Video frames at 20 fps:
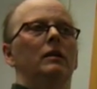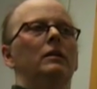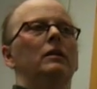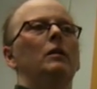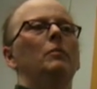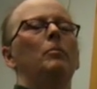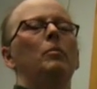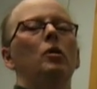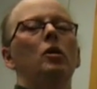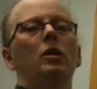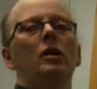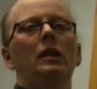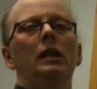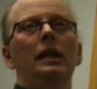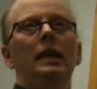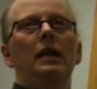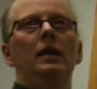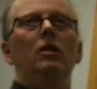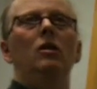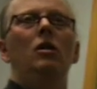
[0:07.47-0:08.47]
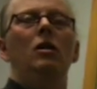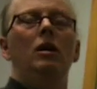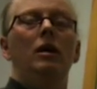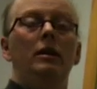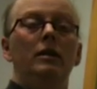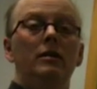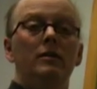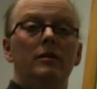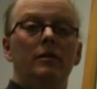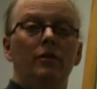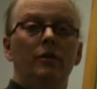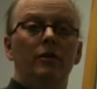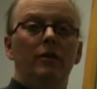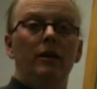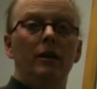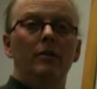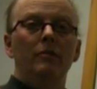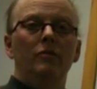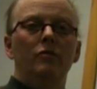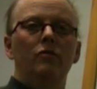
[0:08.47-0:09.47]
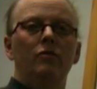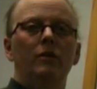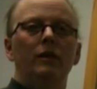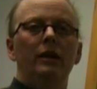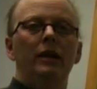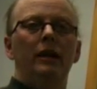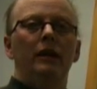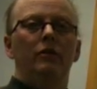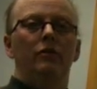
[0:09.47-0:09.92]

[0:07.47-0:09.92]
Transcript: little booklet on stereochemistry